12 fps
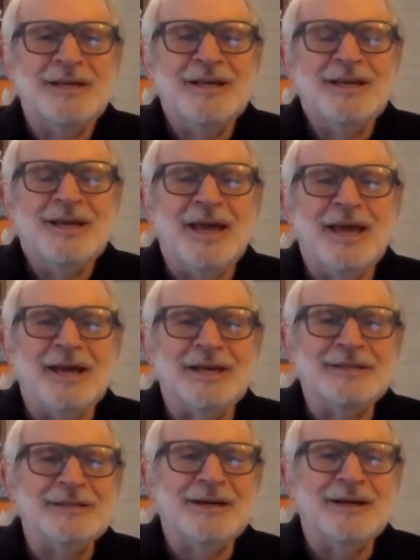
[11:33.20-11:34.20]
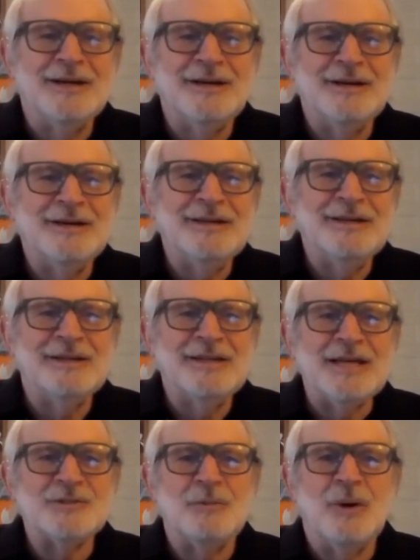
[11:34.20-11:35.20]
And
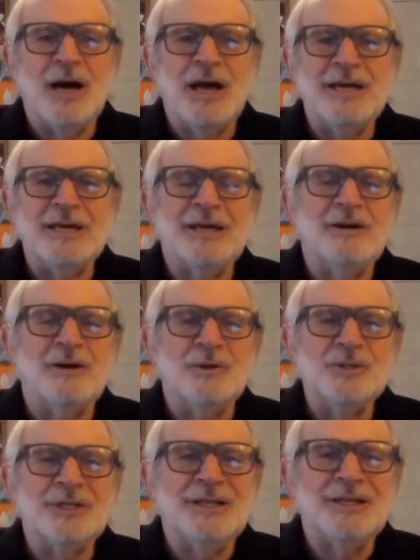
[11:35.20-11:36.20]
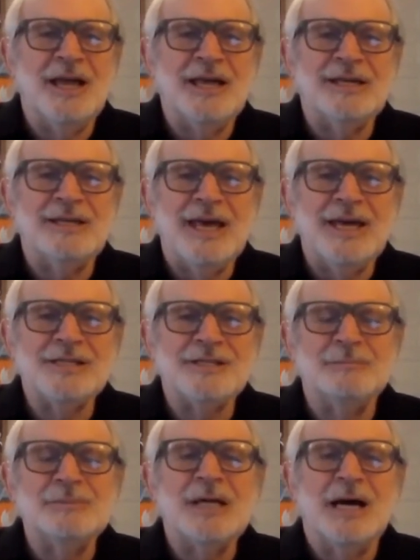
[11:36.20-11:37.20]
that's why it goes to like an
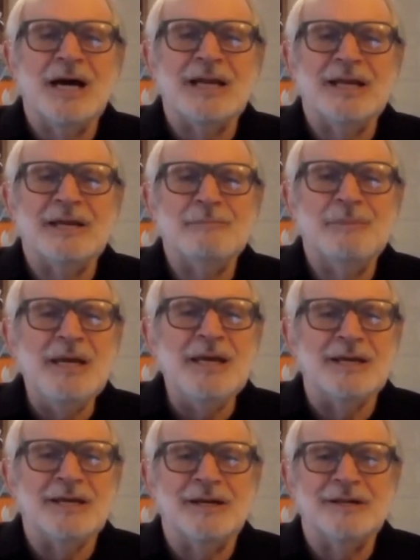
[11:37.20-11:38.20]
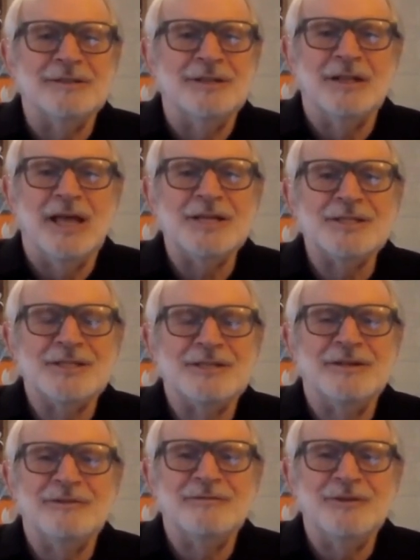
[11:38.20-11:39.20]
asymptotic peak. In the last
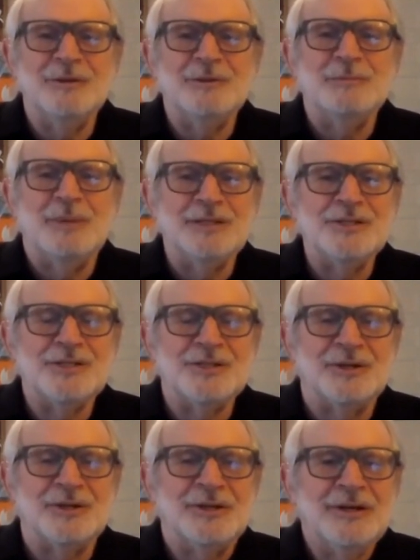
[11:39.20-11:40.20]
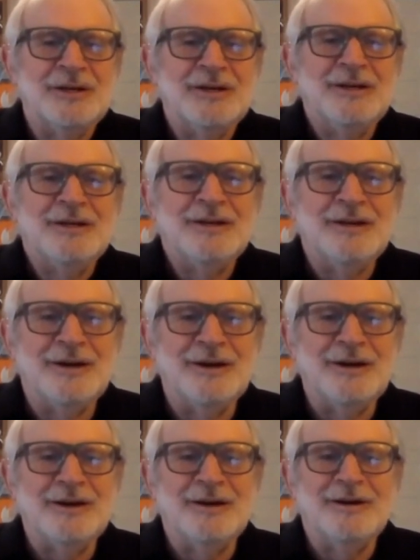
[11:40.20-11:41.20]
few months or
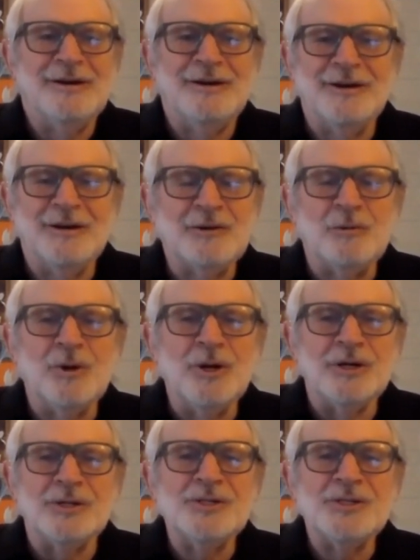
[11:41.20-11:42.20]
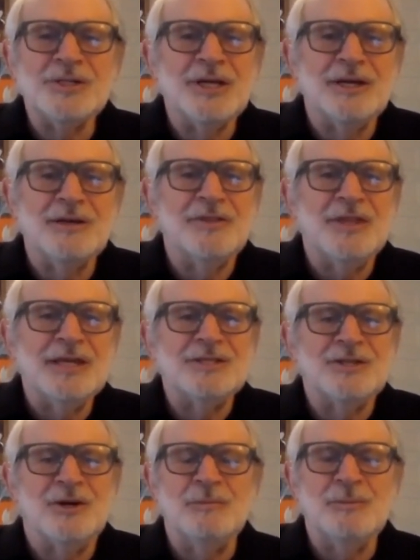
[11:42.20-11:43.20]
quarters, things
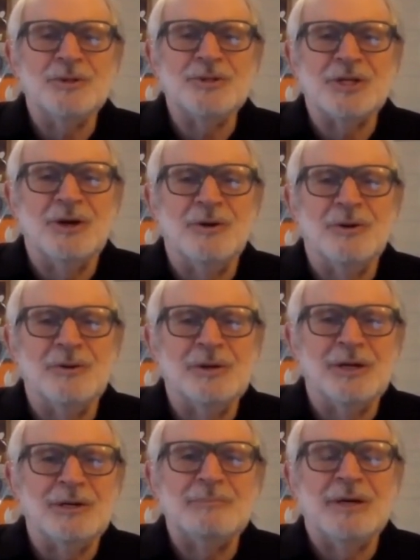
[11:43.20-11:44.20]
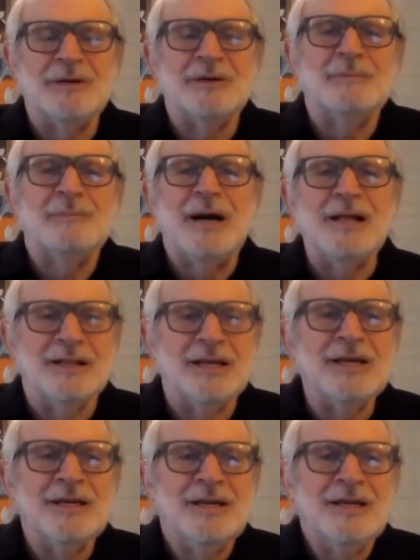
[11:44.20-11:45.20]
almost go
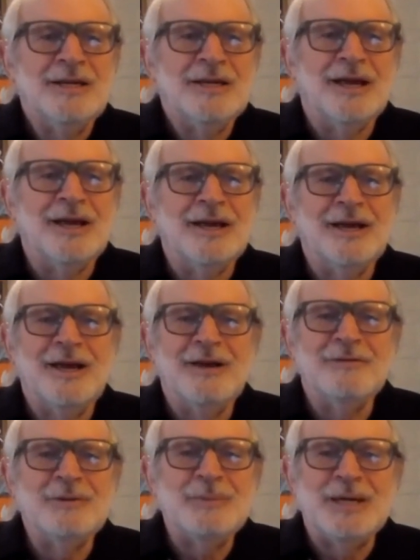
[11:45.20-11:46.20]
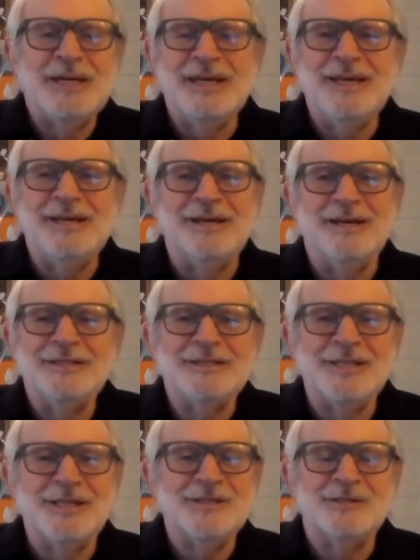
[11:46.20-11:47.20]
parabolic. Everybody
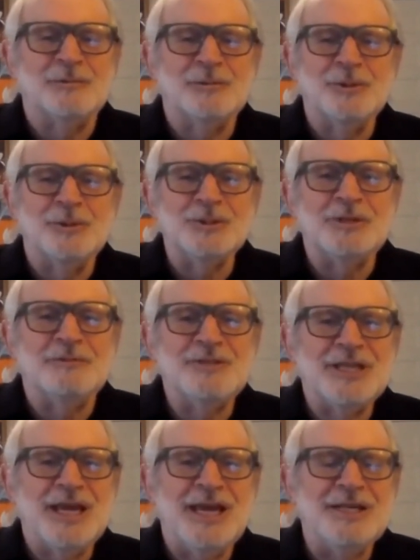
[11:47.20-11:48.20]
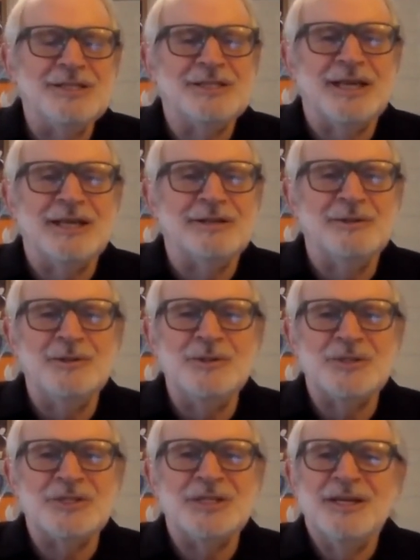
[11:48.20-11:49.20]
says the rules have changed. They
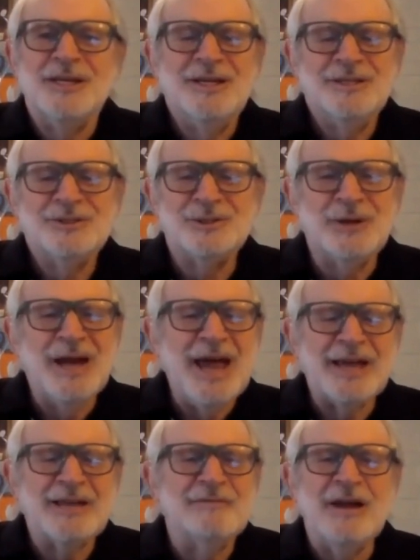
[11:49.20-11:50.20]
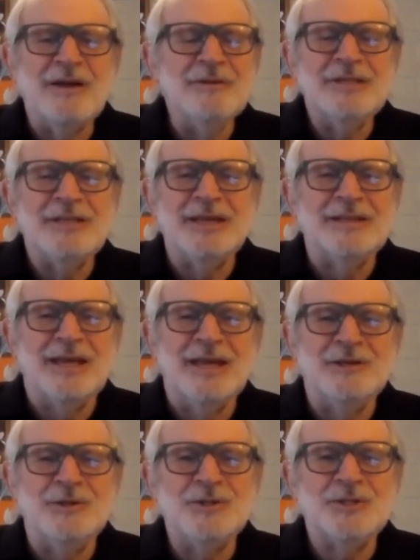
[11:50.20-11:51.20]
lose track of everything they
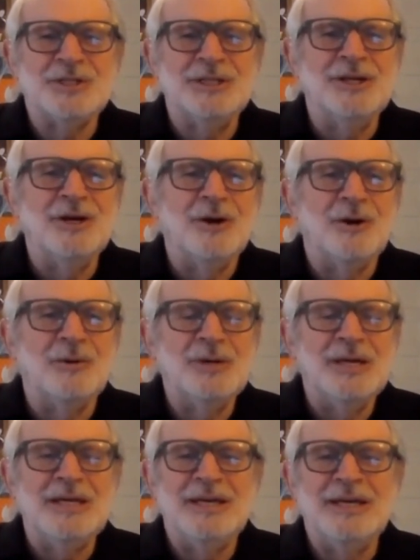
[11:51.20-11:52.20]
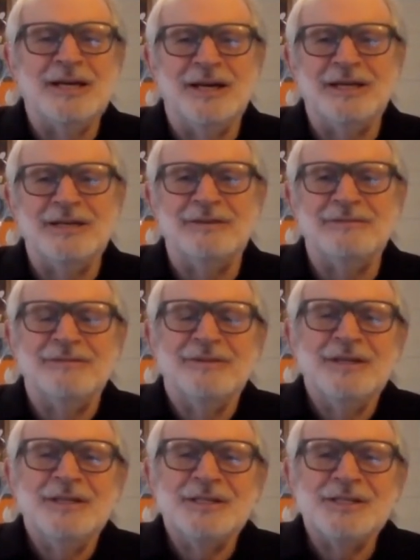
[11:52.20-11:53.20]
used to know, any kind of
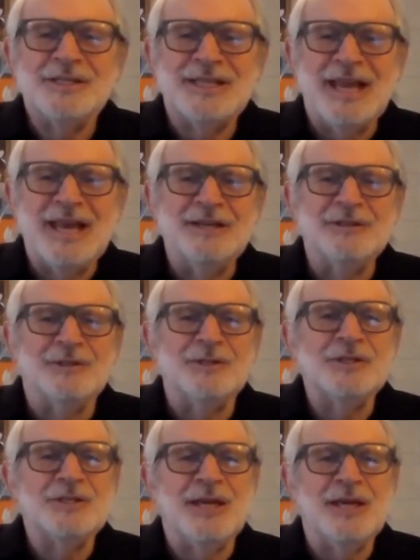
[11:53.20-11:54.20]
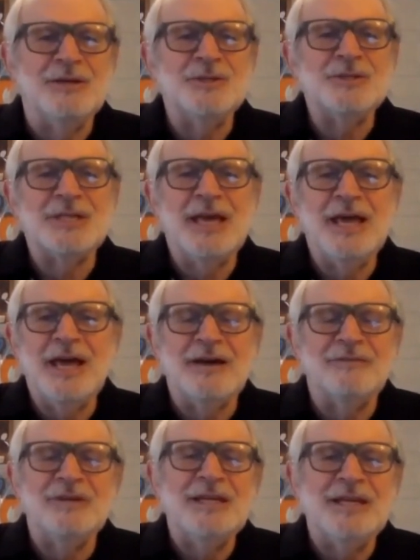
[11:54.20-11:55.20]
standards they used to
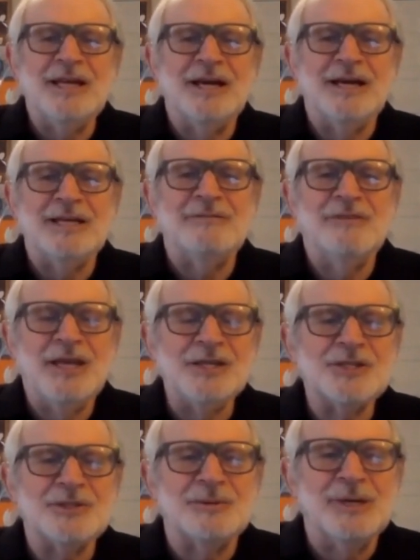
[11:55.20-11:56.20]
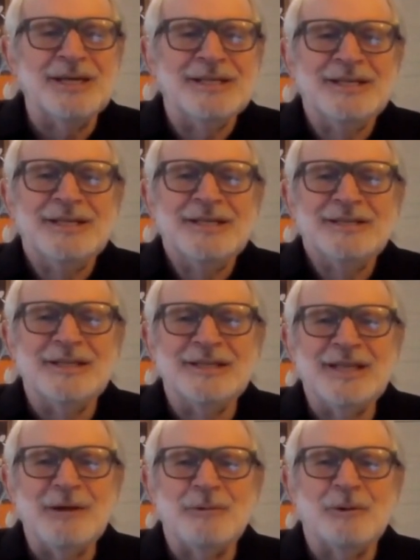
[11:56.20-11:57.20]
have, any kind of history that
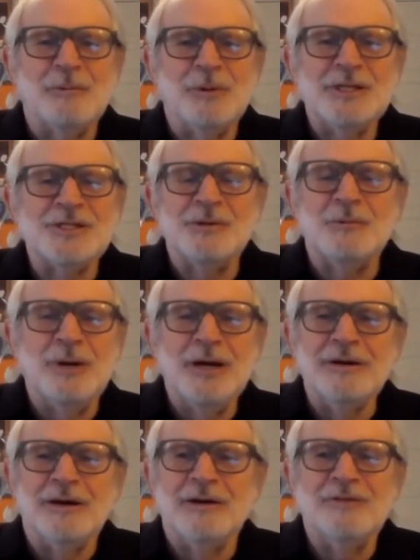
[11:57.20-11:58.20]
they were once aware of.